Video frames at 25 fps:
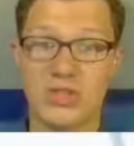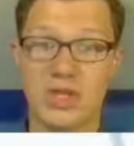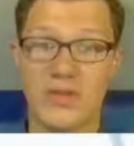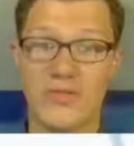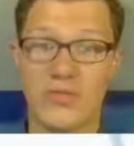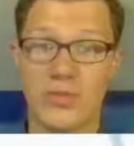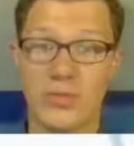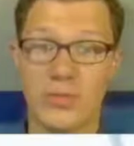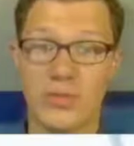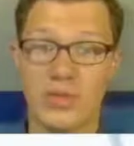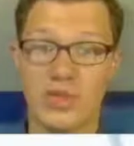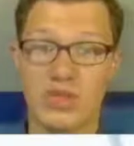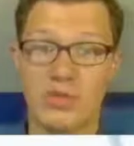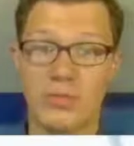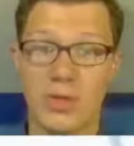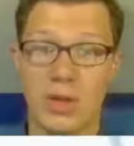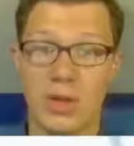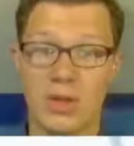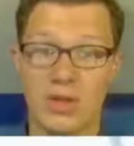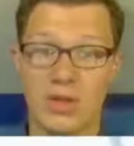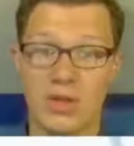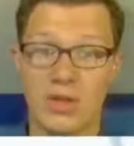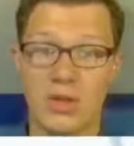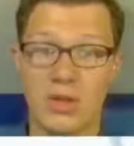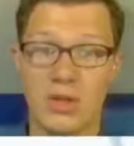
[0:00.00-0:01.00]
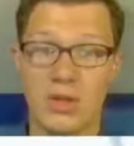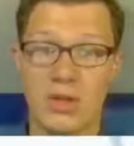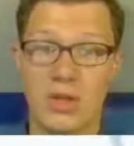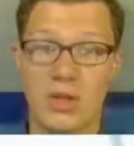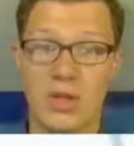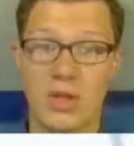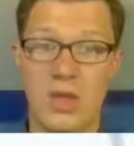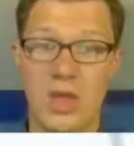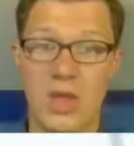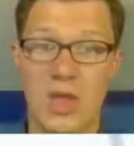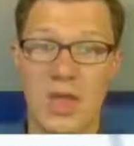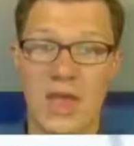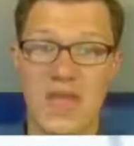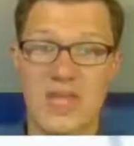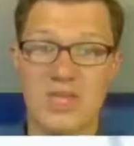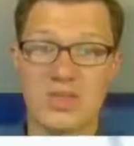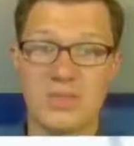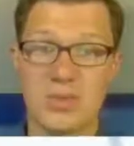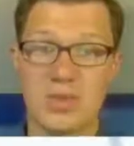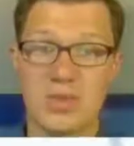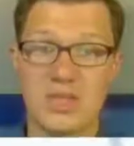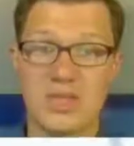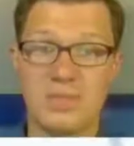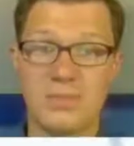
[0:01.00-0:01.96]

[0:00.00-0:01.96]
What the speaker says: of the rigid body, as well as